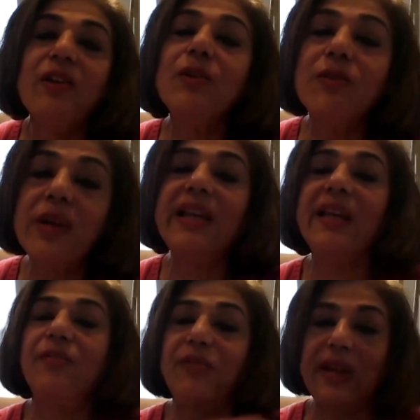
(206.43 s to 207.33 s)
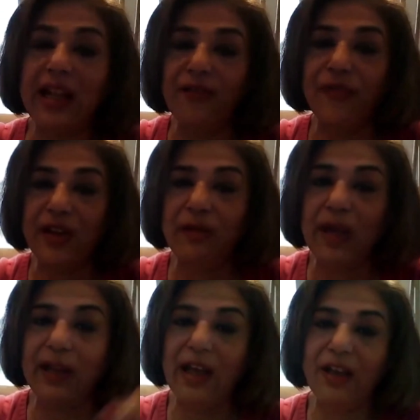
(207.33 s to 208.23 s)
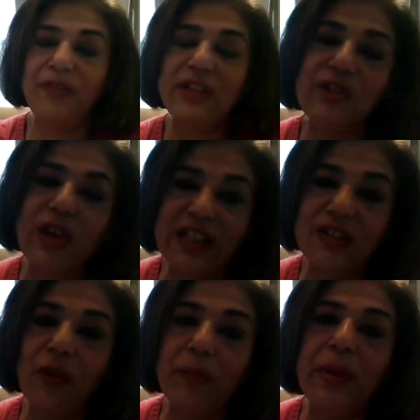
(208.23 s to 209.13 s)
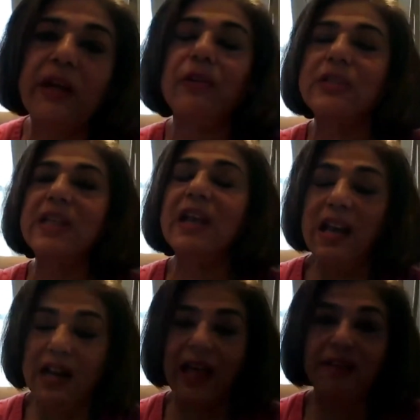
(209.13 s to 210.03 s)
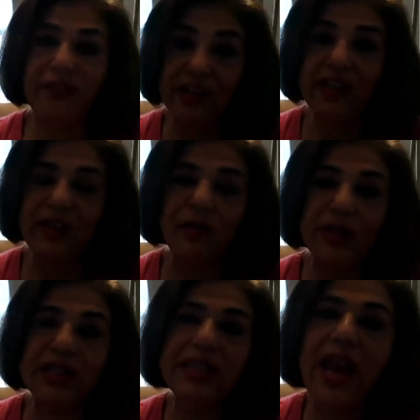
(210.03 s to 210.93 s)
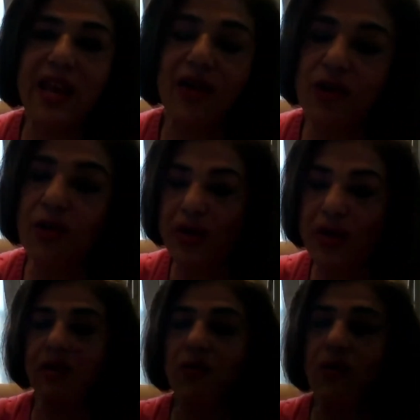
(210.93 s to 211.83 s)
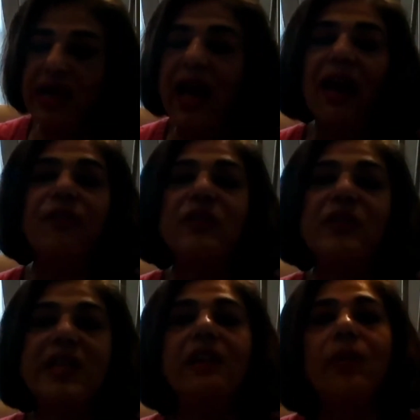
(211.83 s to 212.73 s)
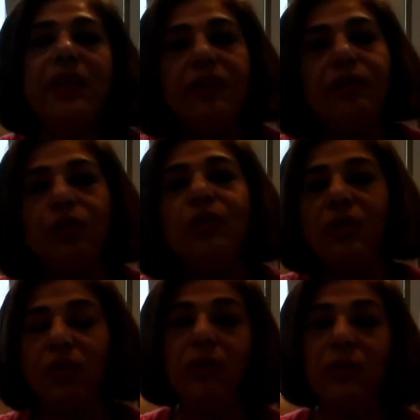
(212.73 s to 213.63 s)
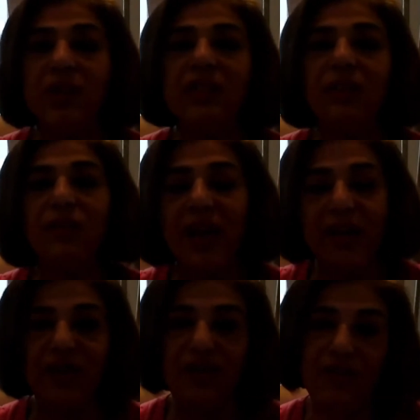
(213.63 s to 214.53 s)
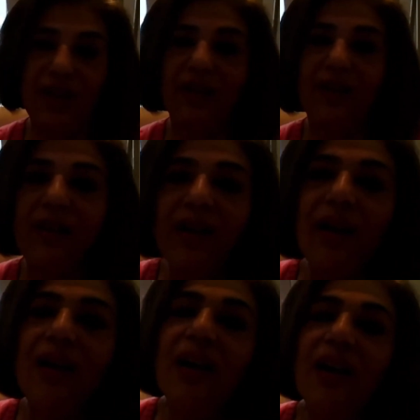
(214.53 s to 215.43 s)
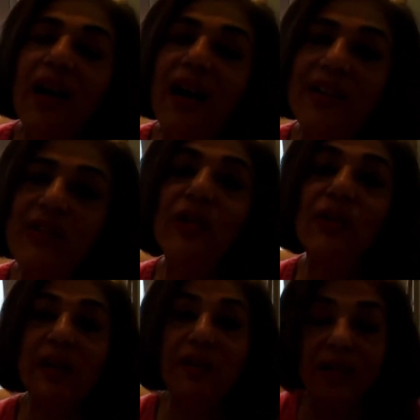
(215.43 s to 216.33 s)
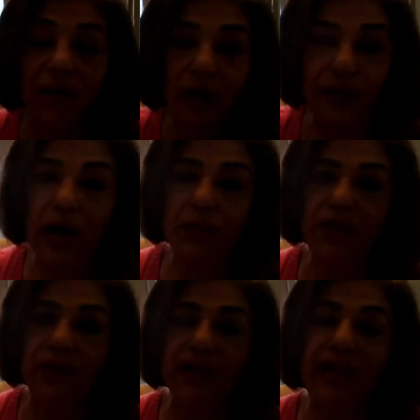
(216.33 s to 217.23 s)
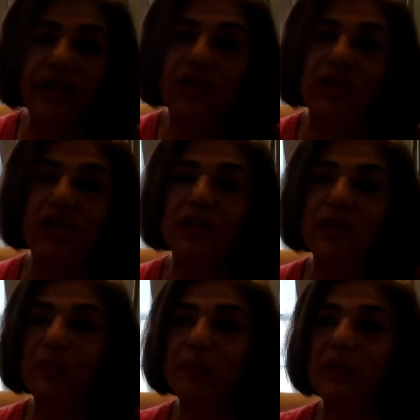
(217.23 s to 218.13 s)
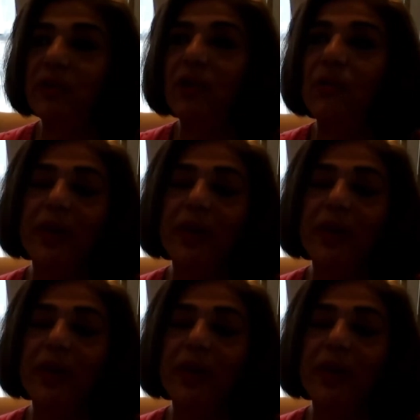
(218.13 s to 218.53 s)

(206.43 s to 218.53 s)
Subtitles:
you really feel, I feel my life has transformed, because like Veejayji was saying, you know, we have to deal with the root causes of everything. And, you know, our relationships, you know,